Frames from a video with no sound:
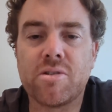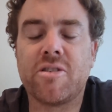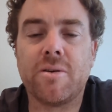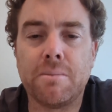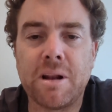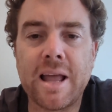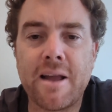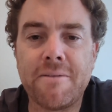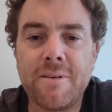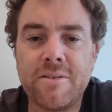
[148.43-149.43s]
So I'm
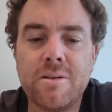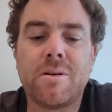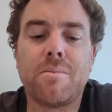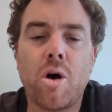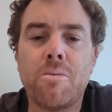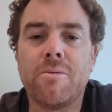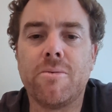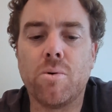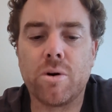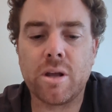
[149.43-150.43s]
allowing 50, but I'm hoping
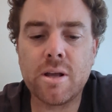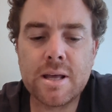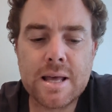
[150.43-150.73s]
40.